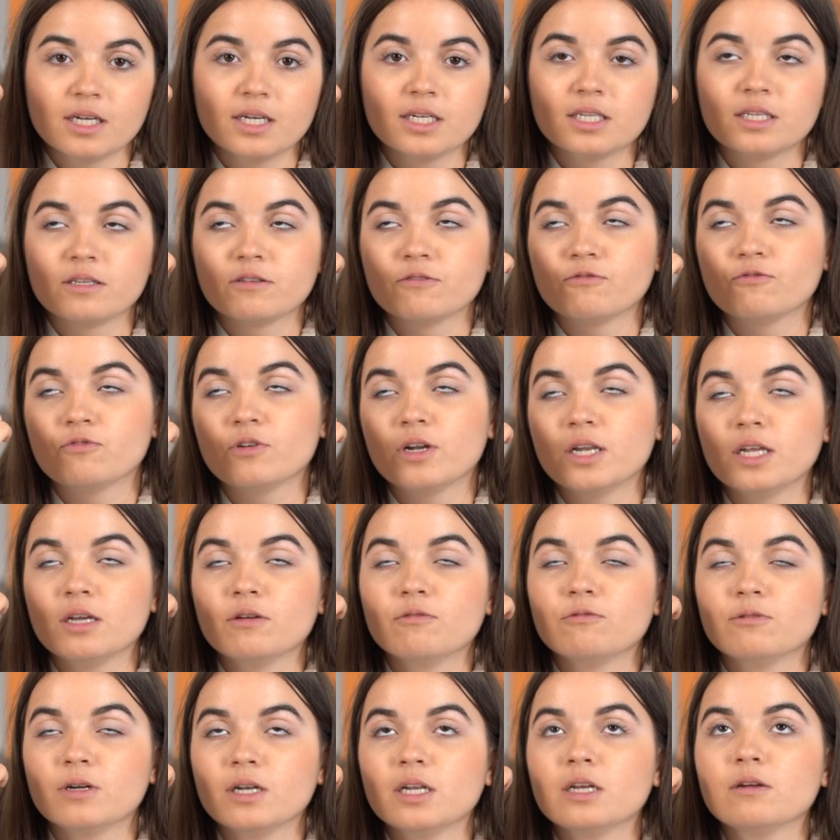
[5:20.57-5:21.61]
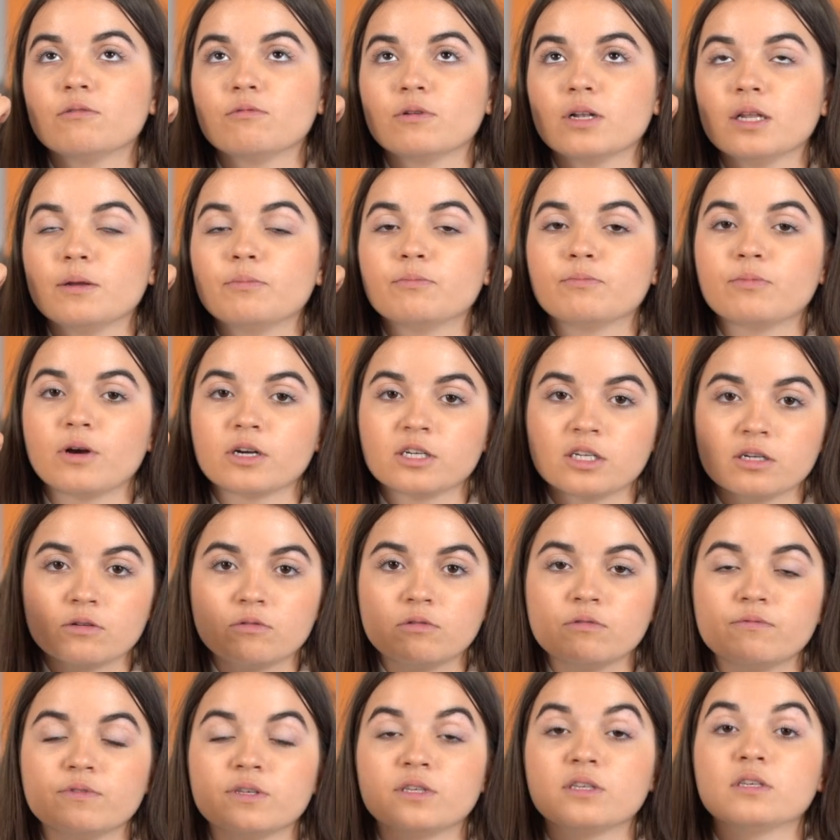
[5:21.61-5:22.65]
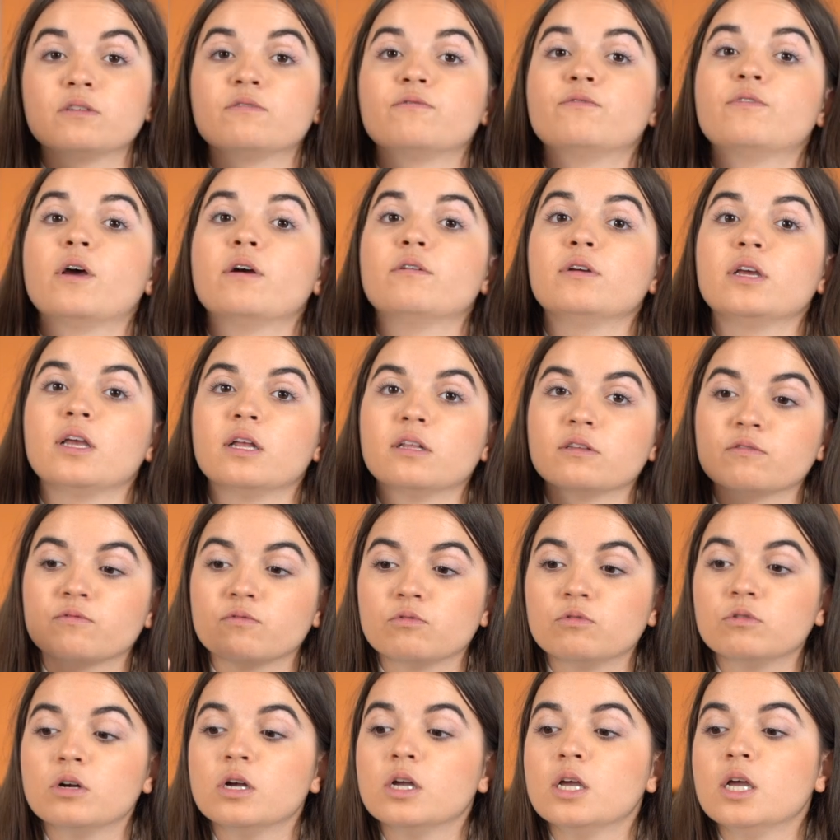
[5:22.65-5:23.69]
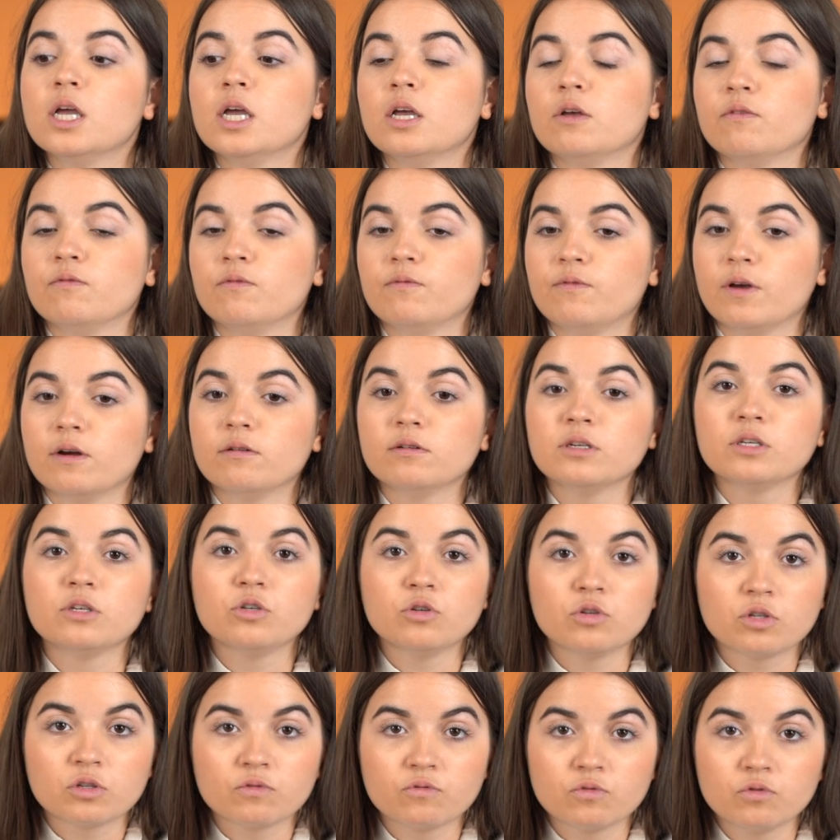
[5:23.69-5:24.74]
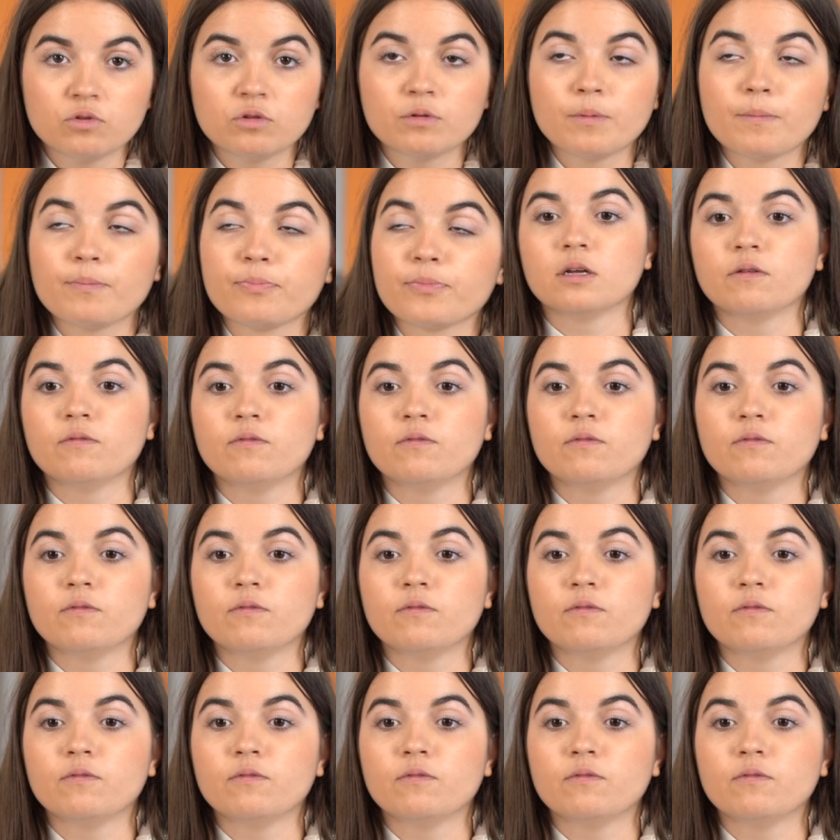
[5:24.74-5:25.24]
It's really, really, really practical. This is very handful, very useful.